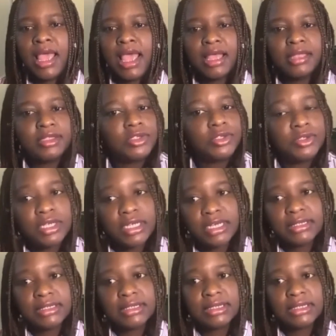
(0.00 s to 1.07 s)
And
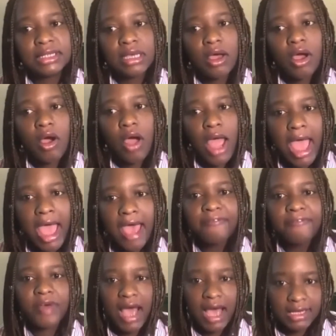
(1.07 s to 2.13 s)
students have
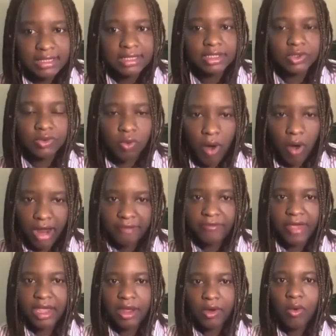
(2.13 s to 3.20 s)
access to
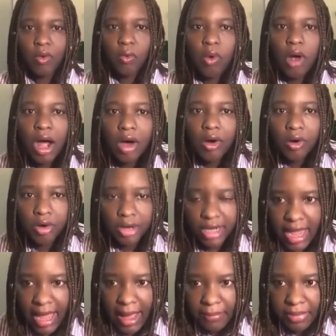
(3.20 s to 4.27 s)
Wi-Fi while on
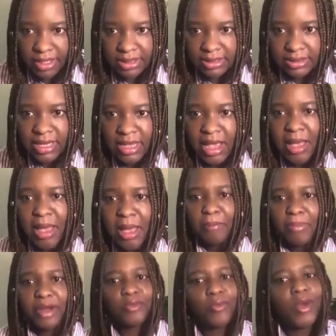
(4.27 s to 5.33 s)
campus.
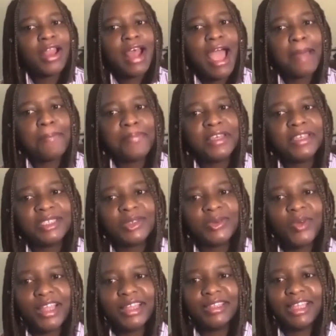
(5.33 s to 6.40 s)
But what happens
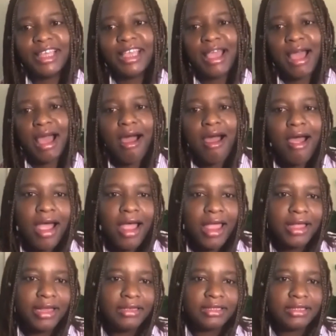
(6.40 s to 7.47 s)
when they are
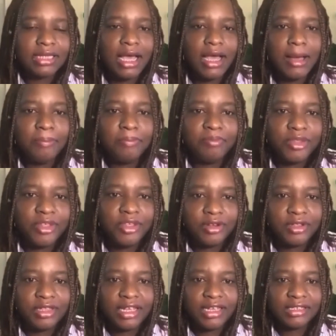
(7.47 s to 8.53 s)
at, you know,
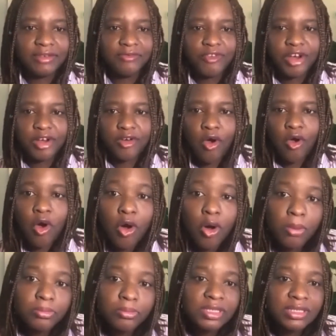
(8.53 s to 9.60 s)
their different
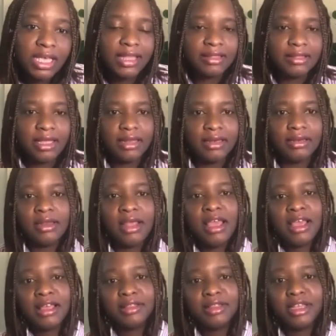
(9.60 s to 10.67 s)
homes and then
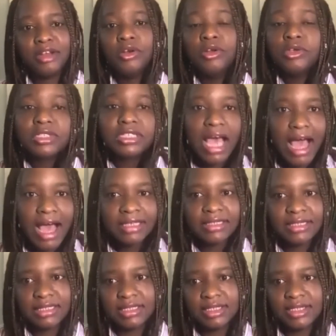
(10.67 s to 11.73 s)
they lose
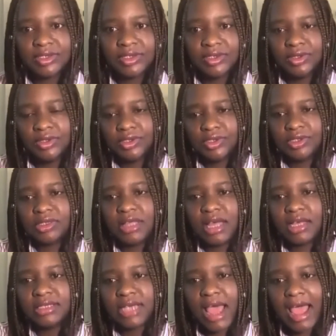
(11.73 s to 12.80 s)
access to
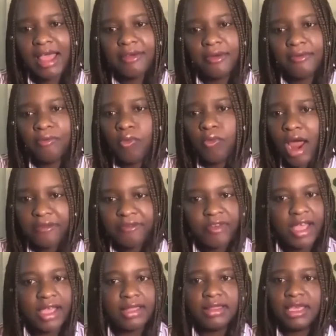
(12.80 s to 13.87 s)
that
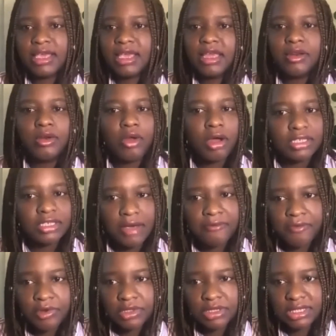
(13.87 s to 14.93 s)
Wi-Fi? They cannot
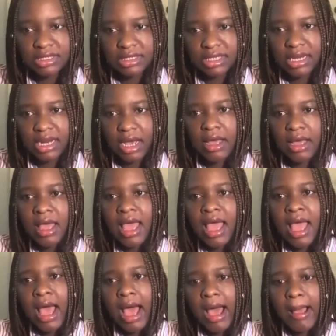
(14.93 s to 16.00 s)
afford the data.
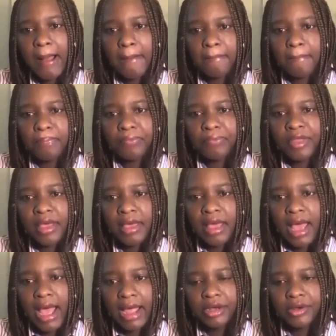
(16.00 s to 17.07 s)

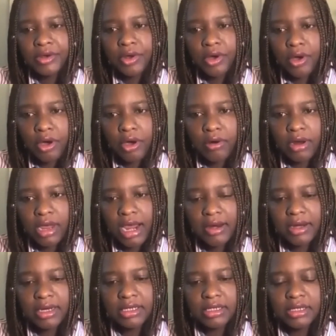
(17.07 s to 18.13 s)
I know
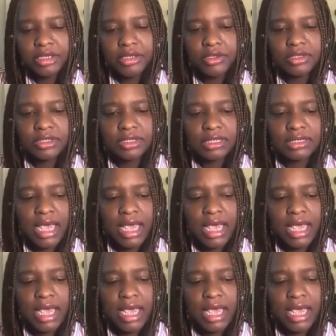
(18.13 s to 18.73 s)
currently they use it.